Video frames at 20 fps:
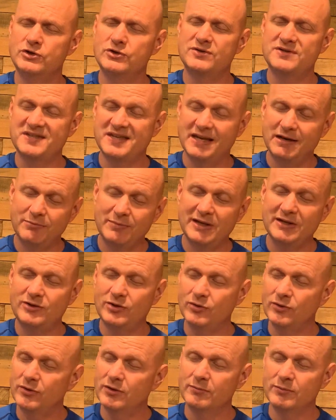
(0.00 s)
you send me
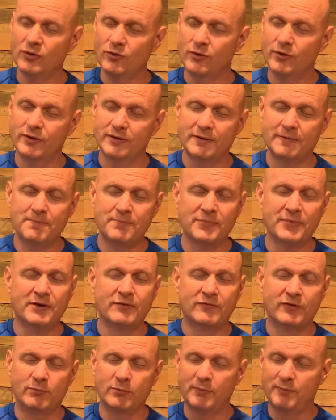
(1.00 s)
to them, Lord,
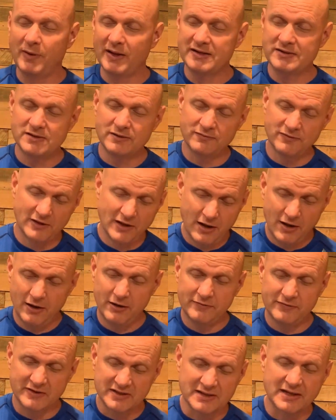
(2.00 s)
from a place of
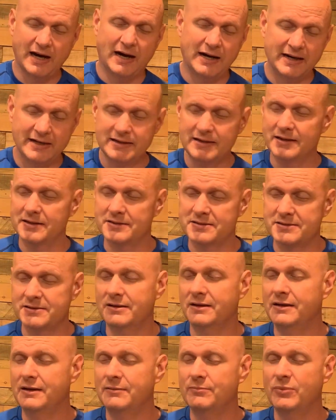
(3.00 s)
love and kindness,
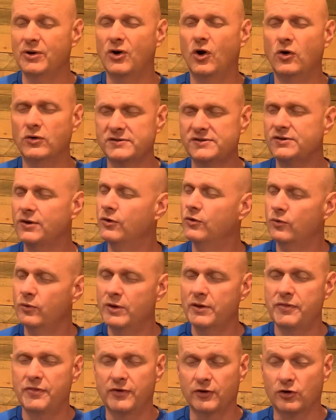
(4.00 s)
but also
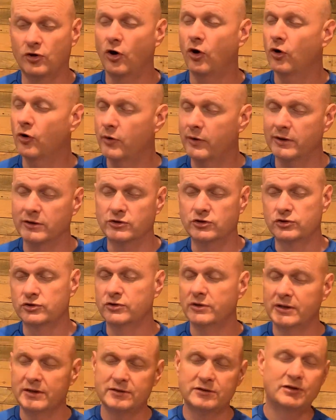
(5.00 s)
with the courage
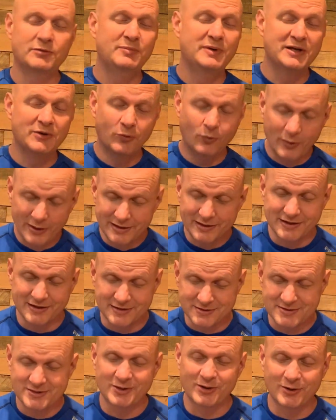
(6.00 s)
to be a
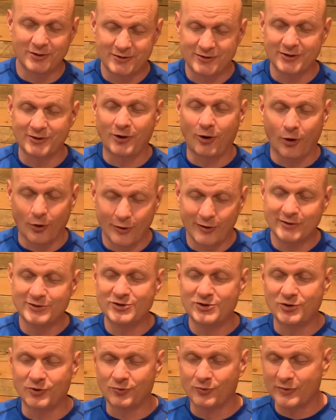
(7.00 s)
witness, the courage
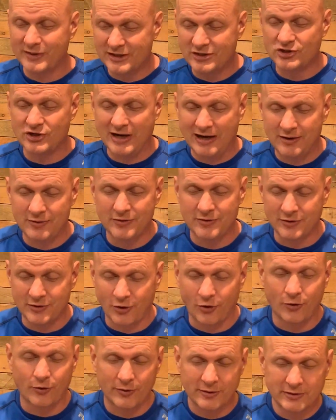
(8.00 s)
to reach out, the
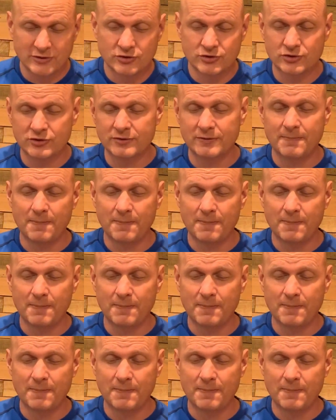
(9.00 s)
courage